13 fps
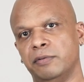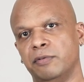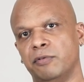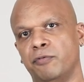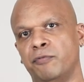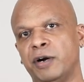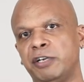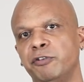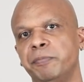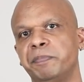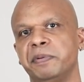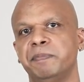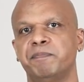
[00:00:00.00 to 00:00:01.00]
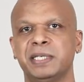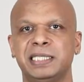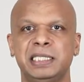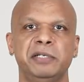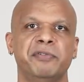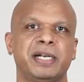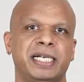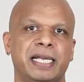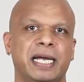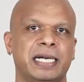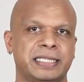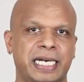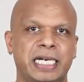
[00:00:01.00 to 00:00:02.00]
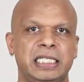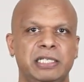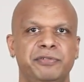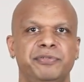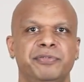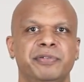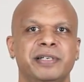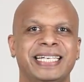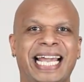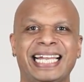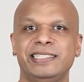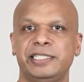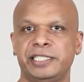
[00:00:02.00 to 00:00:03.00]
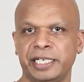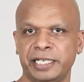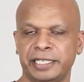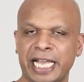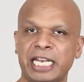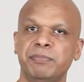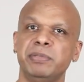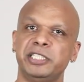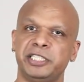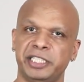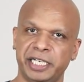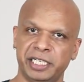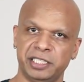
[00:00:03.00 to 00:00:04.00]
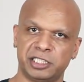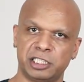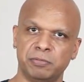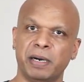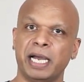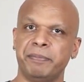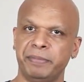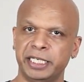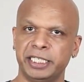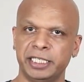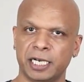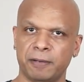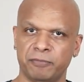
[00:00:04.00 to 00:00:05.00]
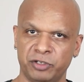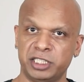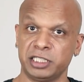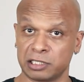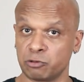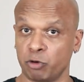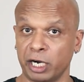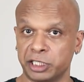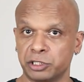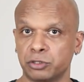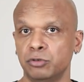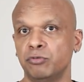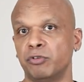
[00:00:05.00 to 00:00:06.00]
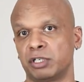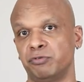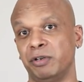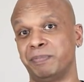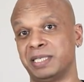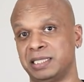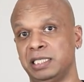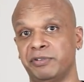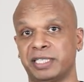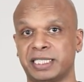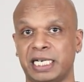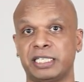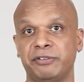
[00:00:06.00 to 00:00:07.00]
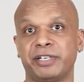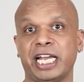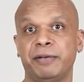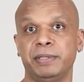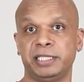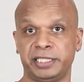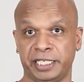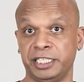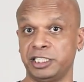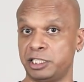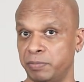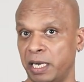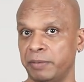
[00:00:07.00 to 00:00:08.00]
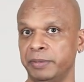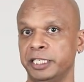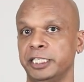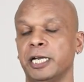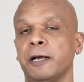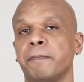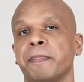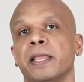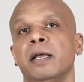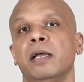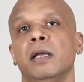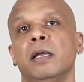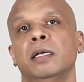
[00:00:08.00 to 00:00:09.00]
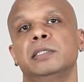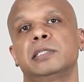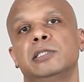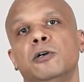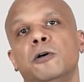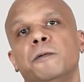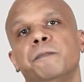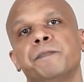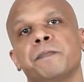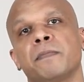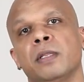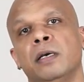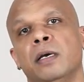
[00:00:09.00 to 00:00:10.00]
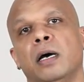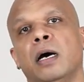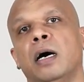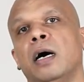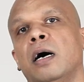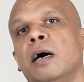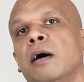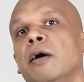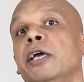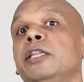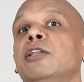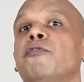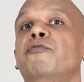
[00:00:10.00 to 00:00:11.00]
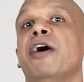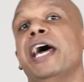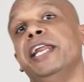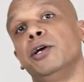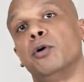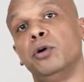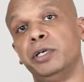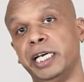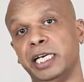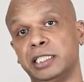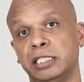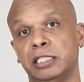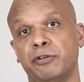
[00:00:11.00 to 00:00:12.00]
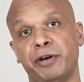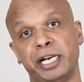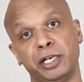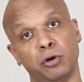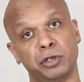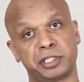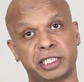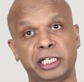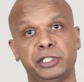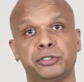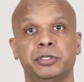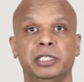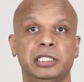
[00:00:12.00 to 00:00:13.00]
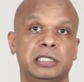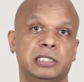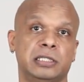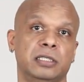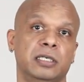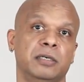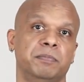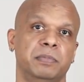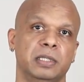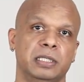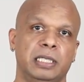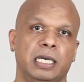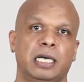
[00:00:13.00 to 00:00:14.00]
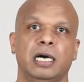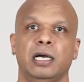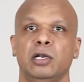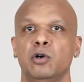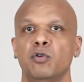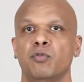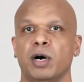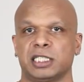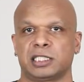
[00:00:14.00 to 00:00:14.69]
what we perceive as attractive can be changed by media, which is quite true. What we perceive attractive can be changed by media. So in the very old days, in the very old centuries, the girl the